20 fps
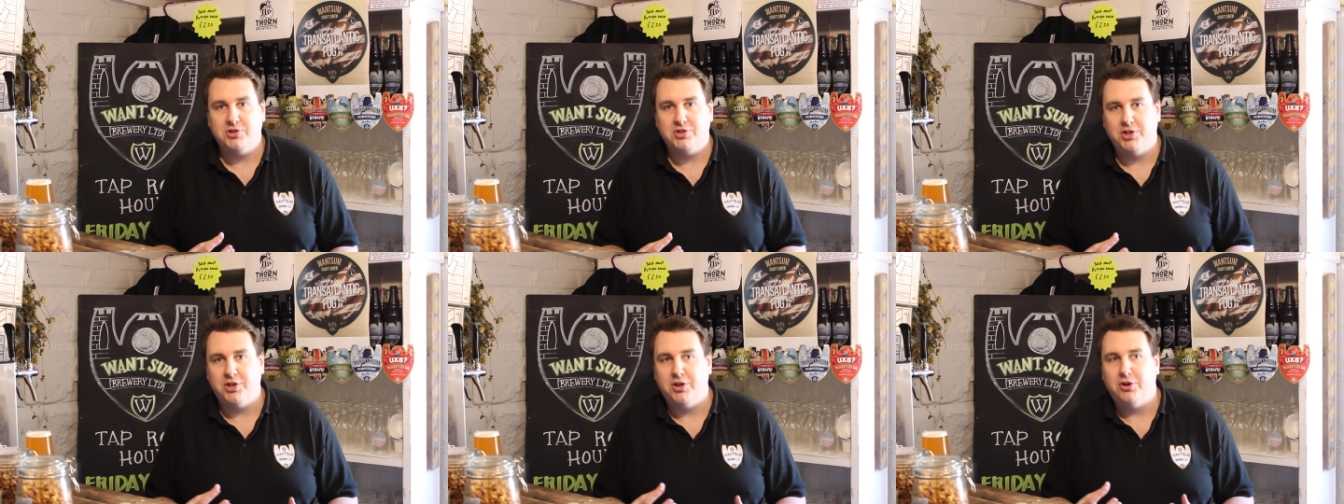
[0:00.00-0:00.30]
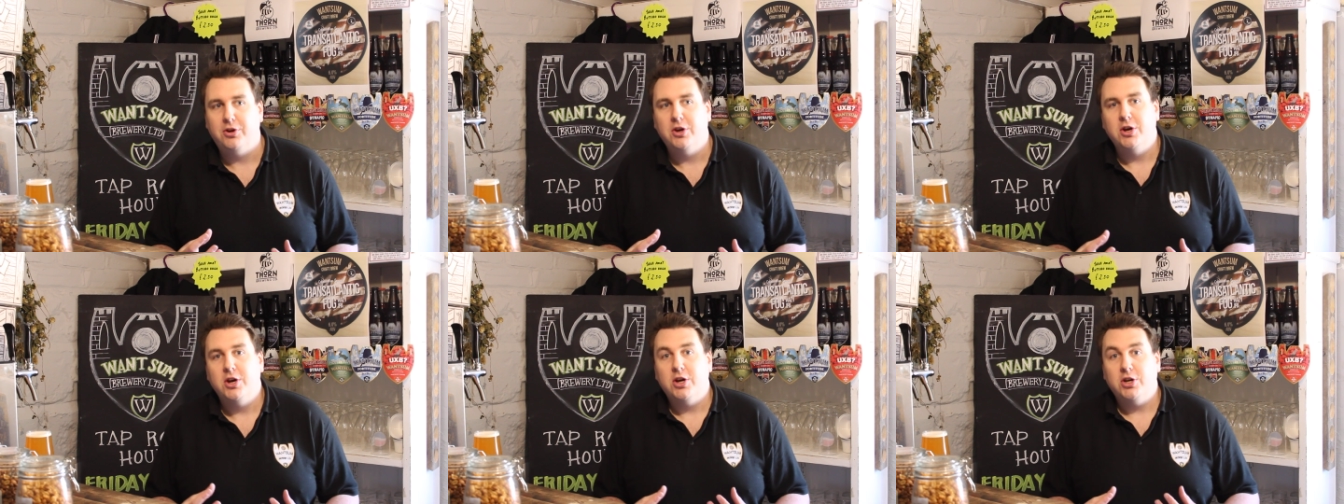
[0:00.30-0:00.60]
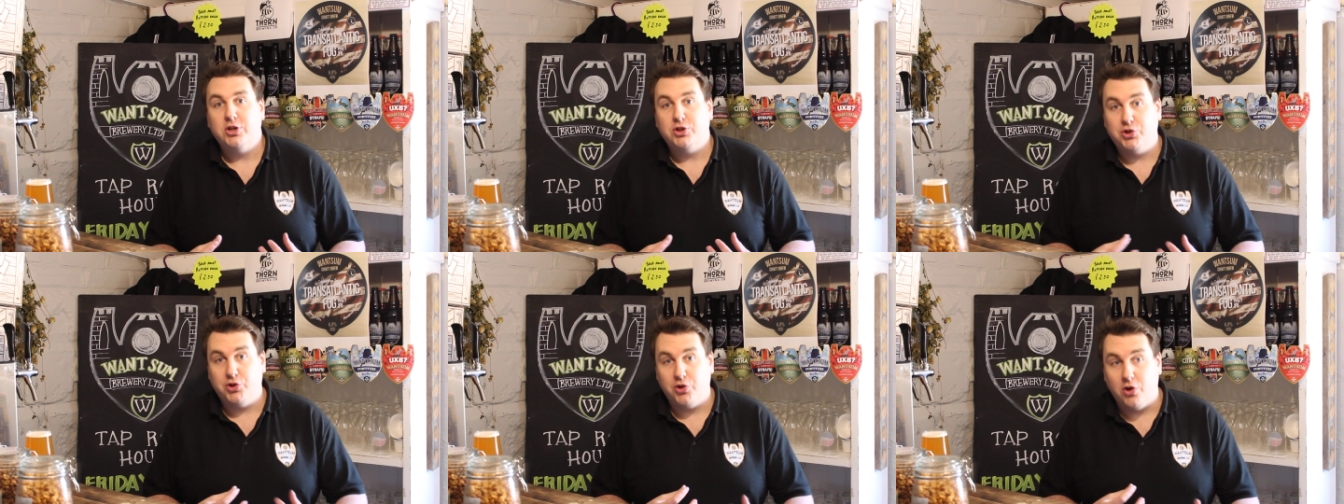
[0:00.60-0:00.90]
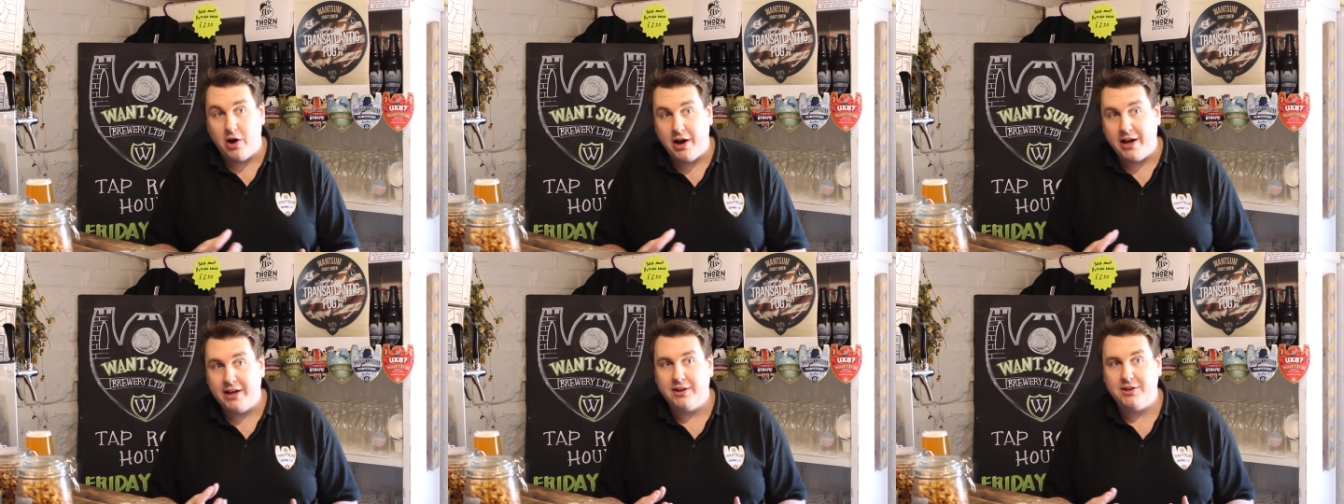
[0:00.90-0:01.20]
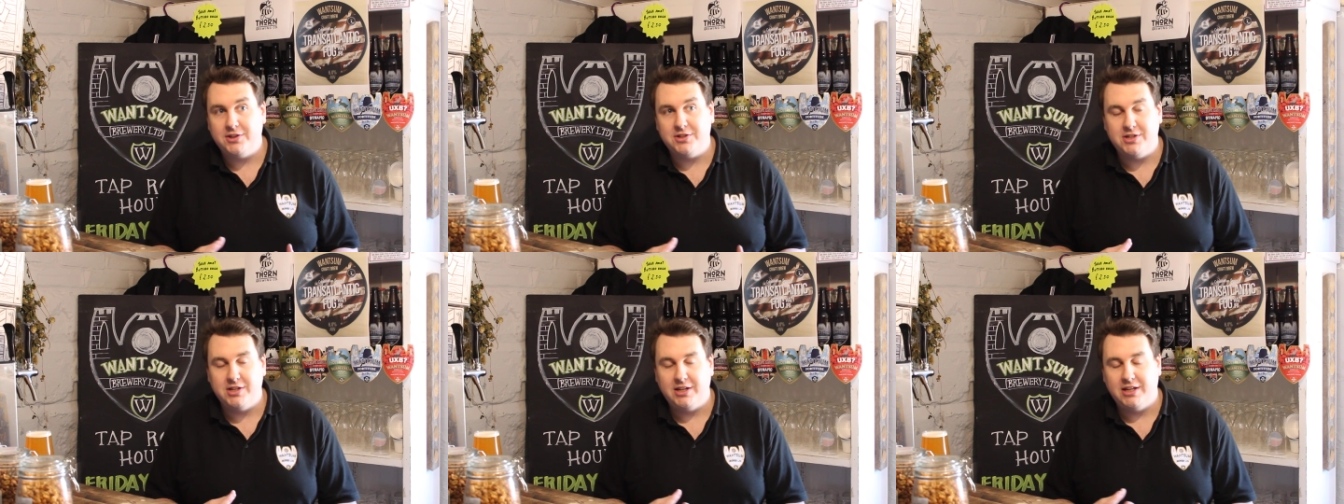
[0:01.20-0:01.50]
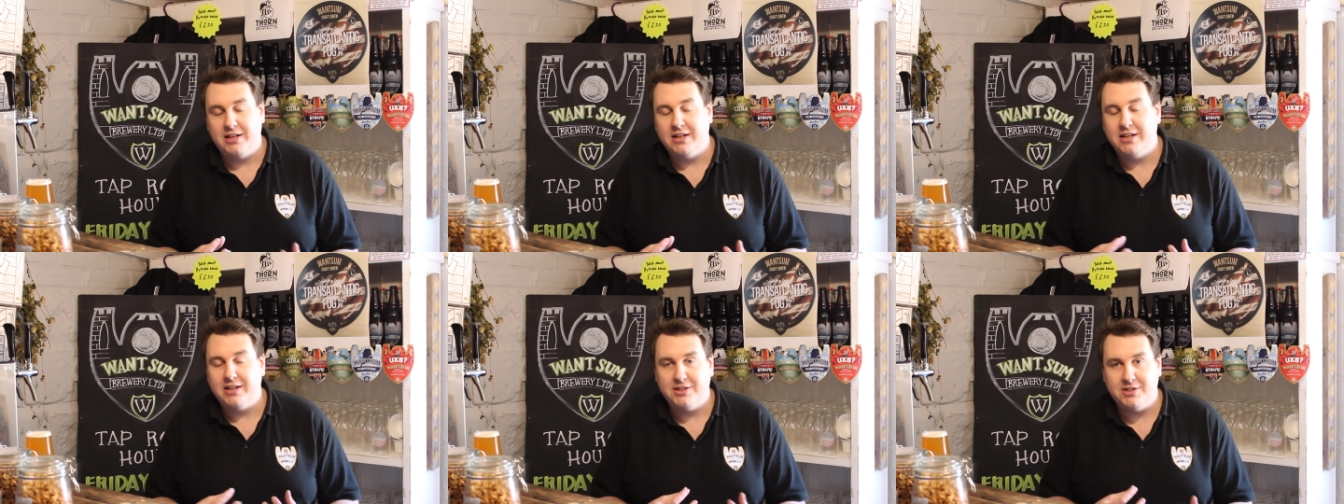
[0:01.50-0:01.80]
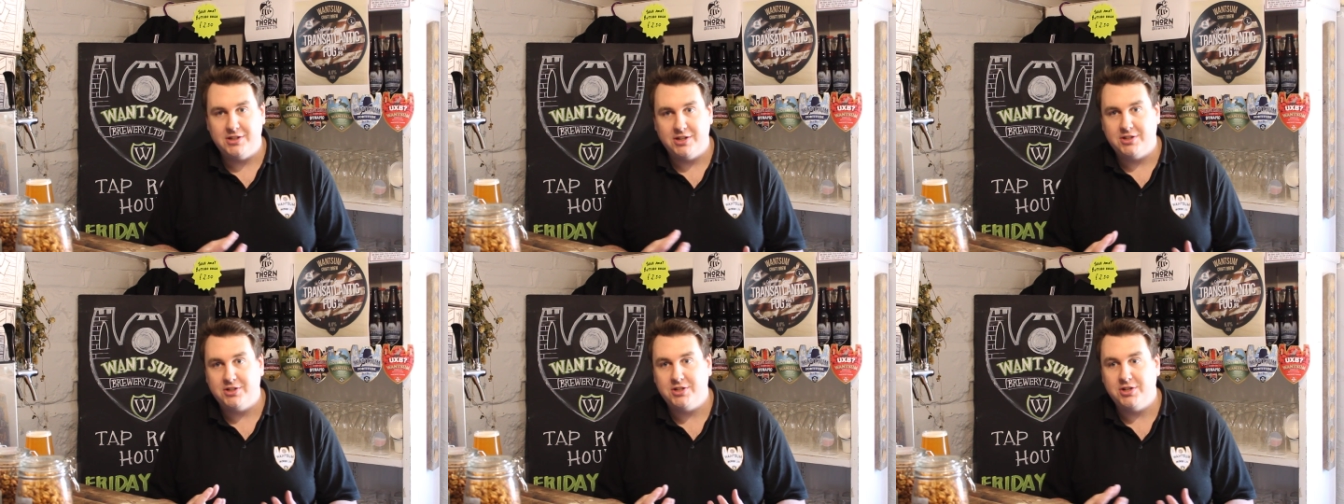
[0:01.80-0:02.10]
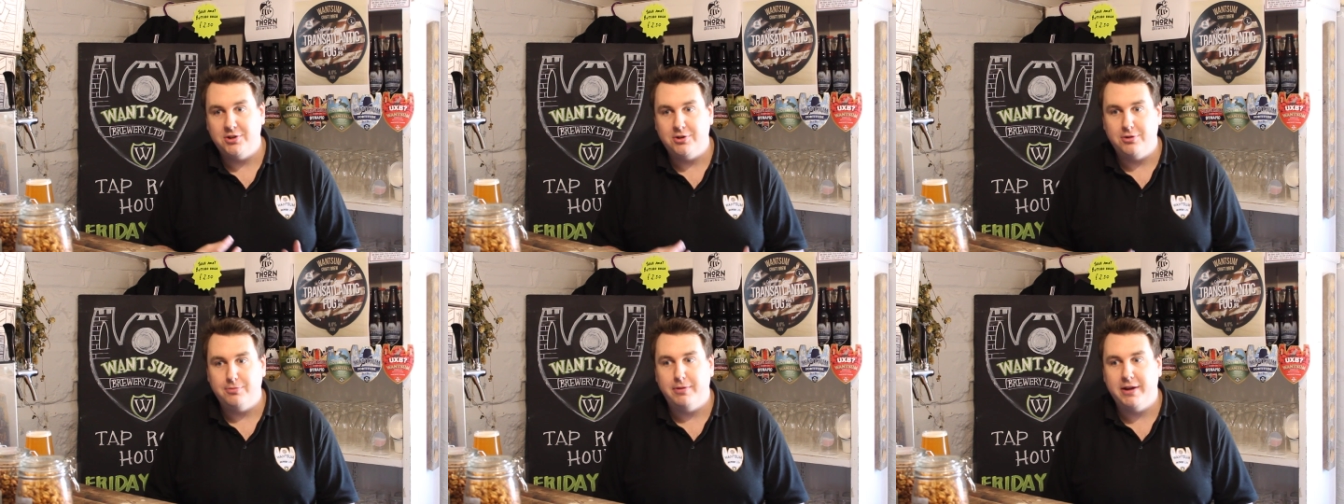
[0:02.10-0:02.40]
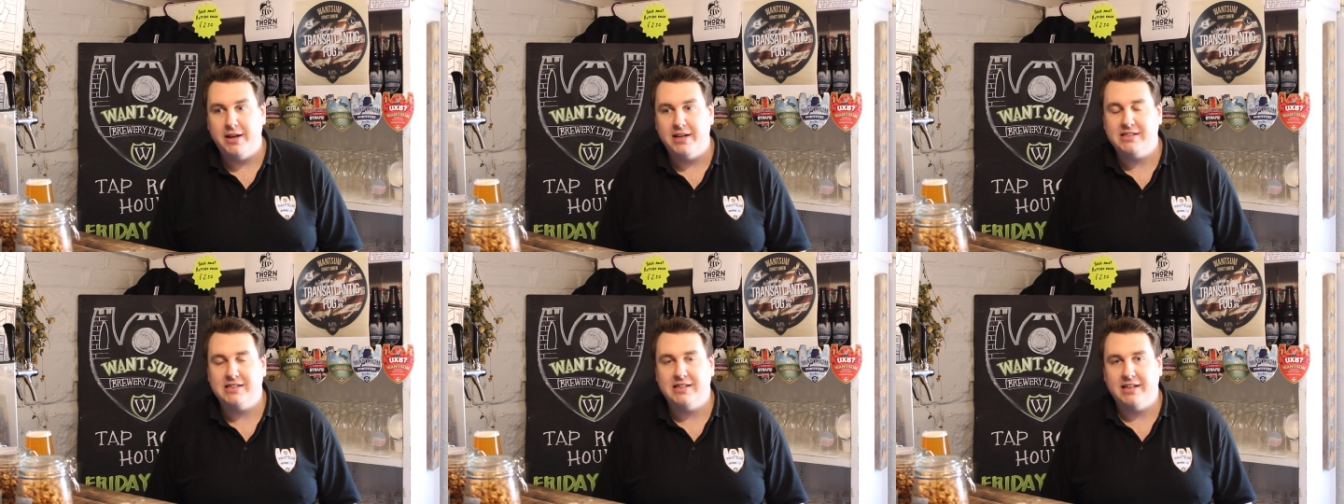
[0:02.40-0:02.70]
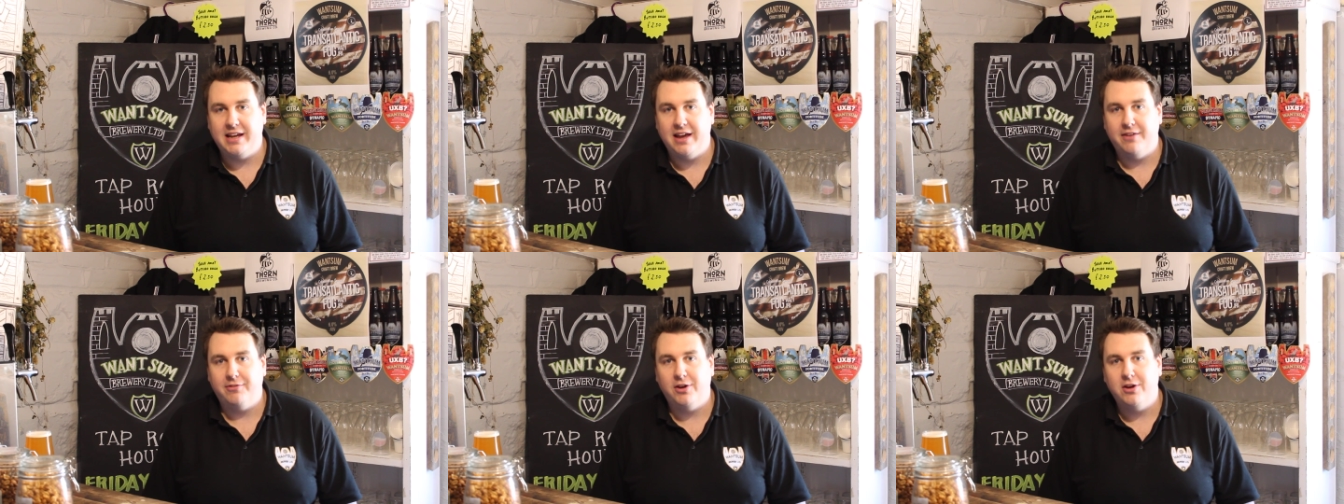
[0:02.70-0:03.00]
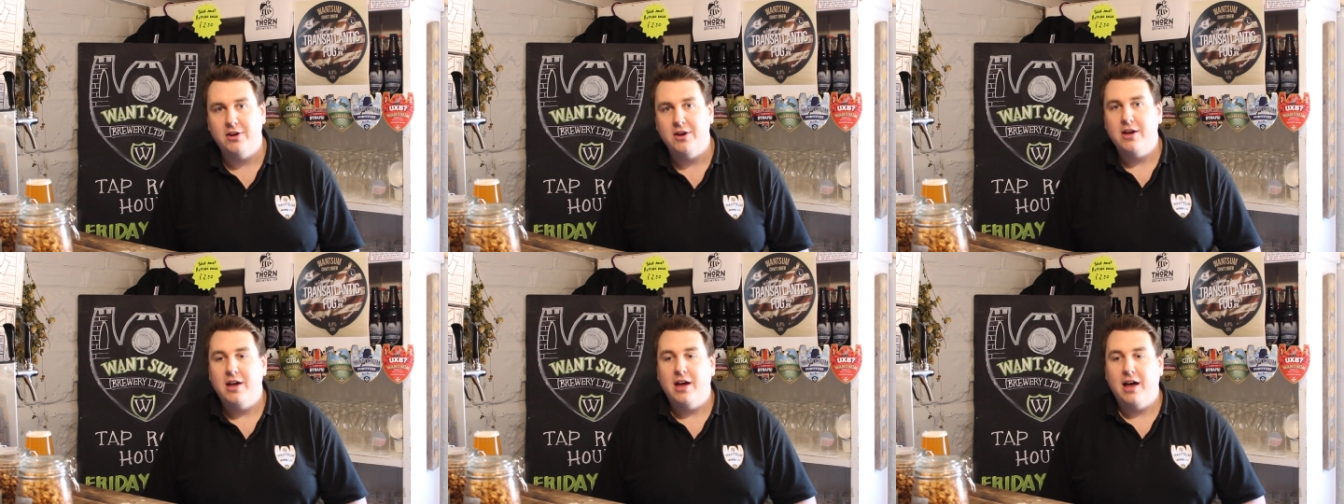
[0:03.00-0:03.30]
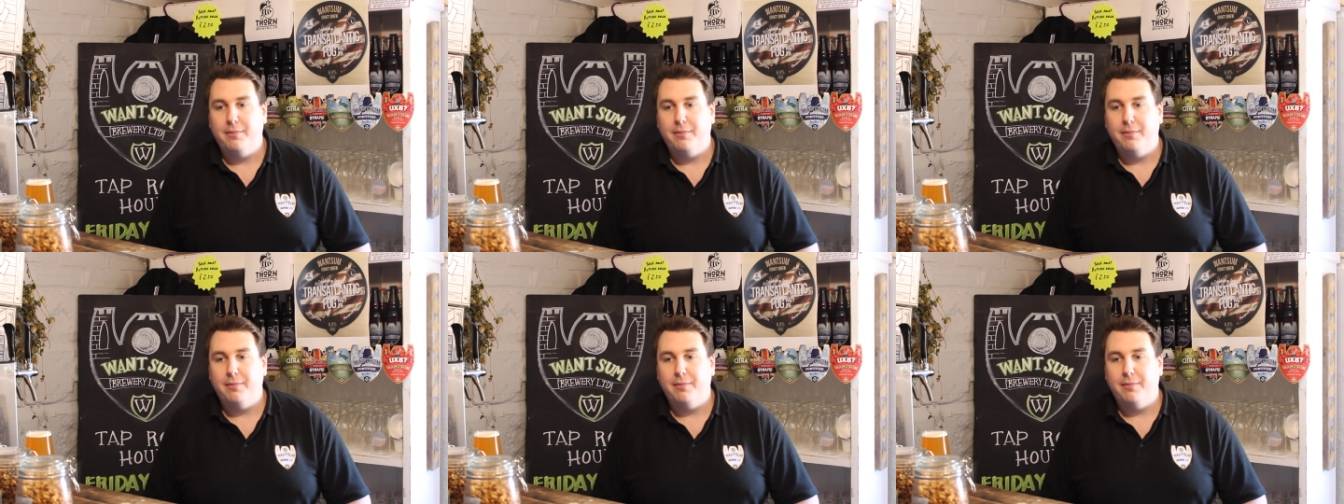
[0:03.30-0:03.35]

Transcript: to try the two beers together